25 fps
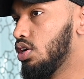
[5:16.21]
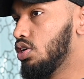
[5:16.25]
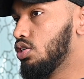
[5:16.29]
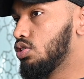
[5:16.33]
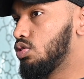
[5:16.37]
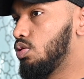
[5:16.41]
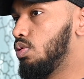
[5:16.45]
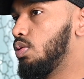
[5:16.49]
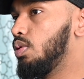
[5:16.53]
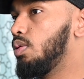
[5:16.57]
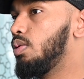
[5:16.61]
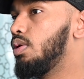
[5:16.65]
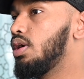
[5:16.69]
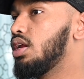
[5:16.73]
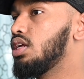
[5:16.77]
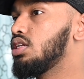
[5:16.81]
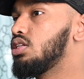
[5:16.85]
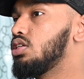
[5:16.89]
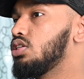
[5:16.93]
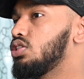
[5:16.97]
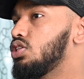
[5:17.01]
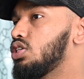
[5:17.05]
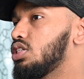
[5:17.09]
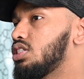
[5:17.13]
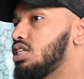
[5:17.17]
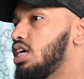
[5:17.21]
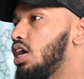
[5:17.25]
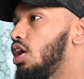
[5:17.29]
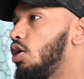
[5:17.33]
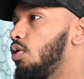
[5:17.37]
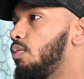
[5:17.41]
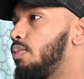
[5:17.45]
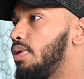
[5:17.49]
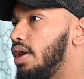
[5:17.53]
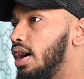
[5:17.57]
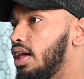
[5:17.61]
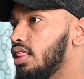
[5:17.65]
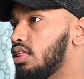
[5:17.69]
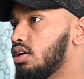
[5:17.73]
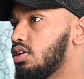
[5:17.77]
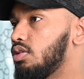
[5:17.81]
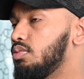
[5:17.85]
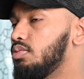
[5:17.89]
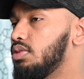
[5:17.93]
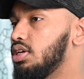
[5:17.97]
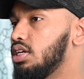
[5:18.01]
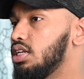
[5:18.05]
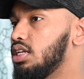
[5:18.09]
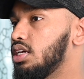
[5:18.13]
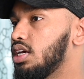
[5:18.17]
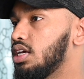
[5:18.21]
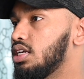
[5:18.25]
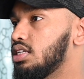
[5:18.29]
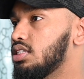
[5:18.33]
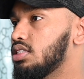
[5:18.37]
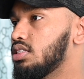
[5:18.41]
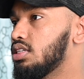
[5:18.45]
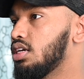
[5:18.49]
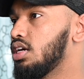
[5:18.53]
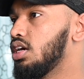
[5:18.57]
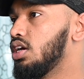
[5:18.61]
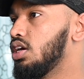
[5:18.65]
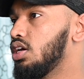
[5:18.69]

So we wanted to just help out the community and,